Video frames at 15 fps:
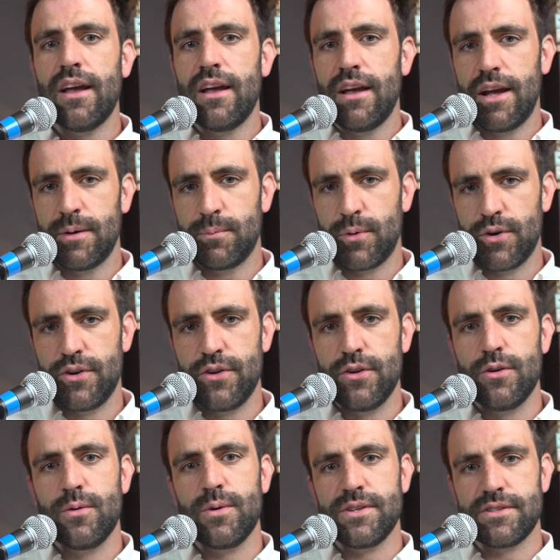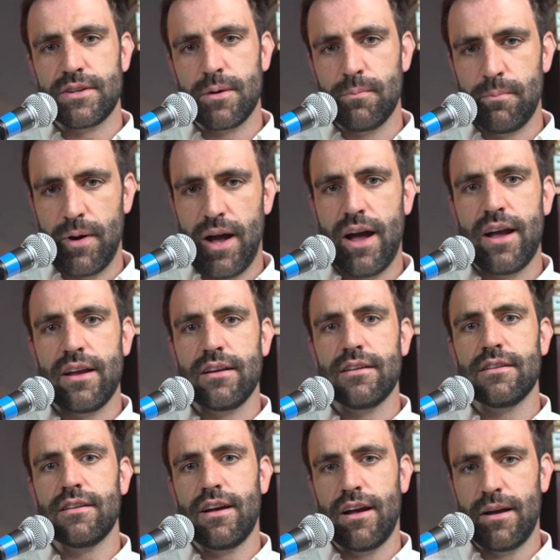and Purdue, which combined
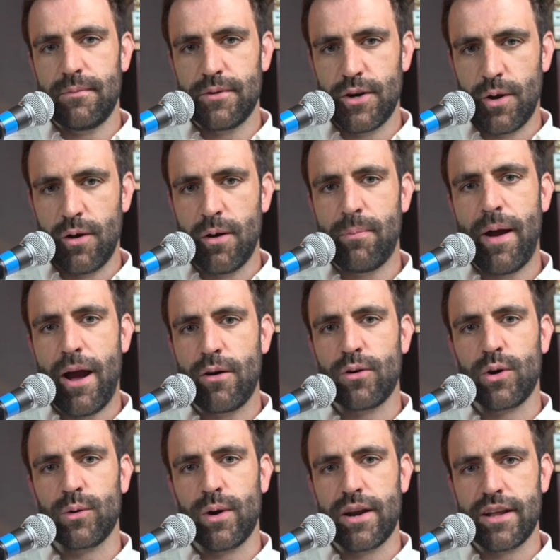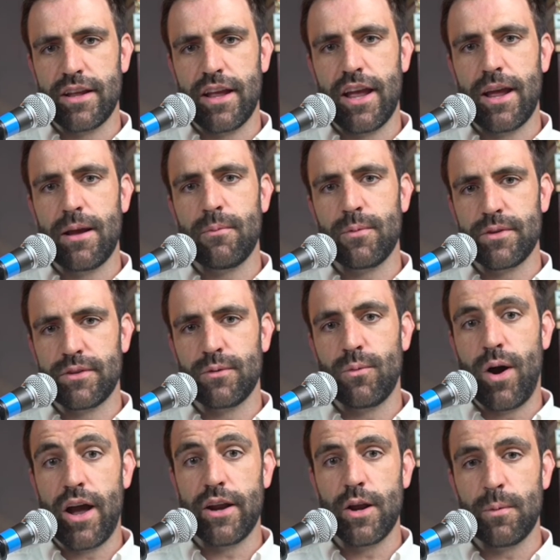a power running game with a
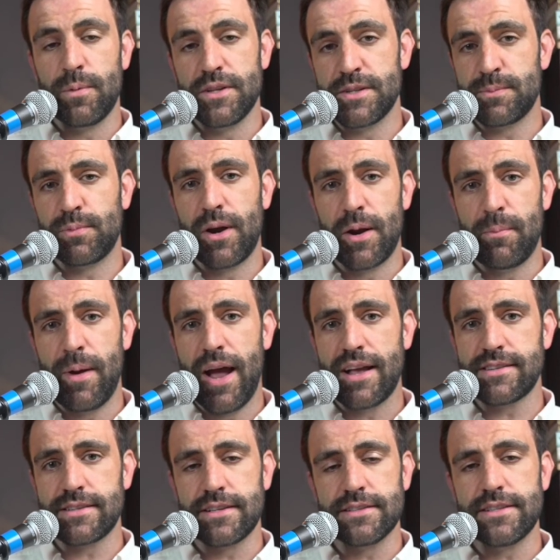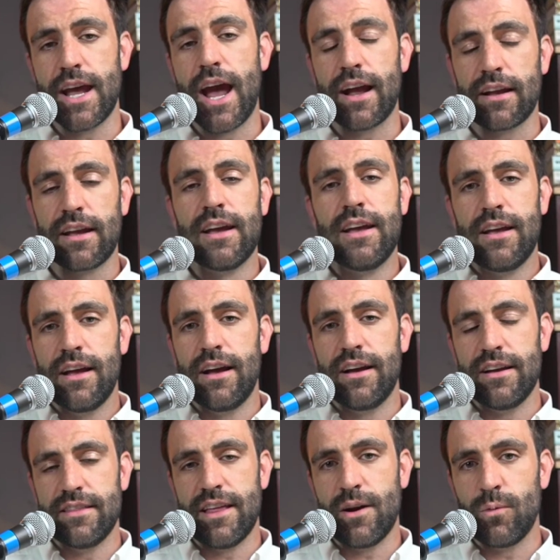wide open spread passing attack
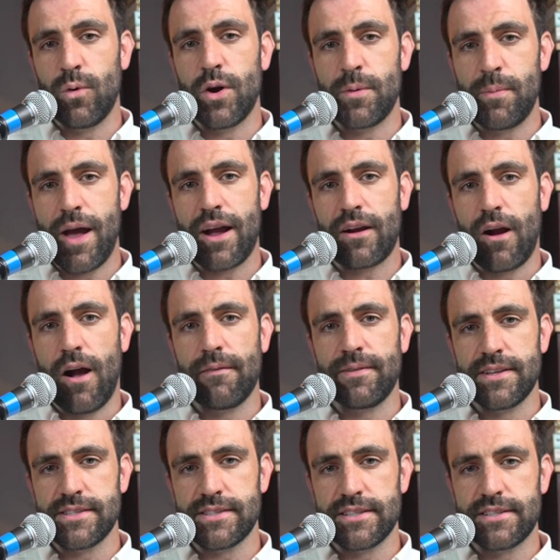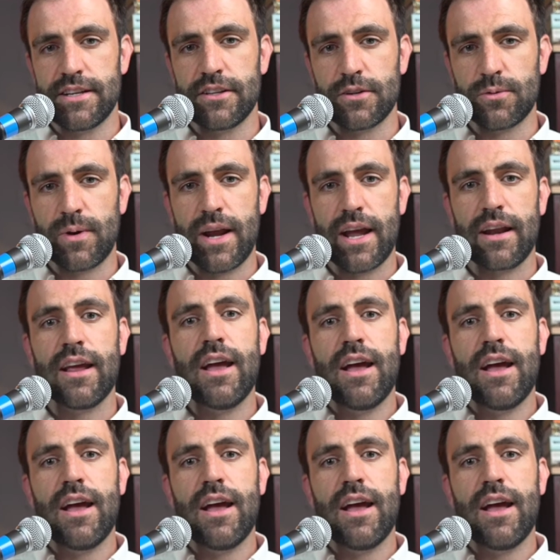in that one back offense that Tiller ran.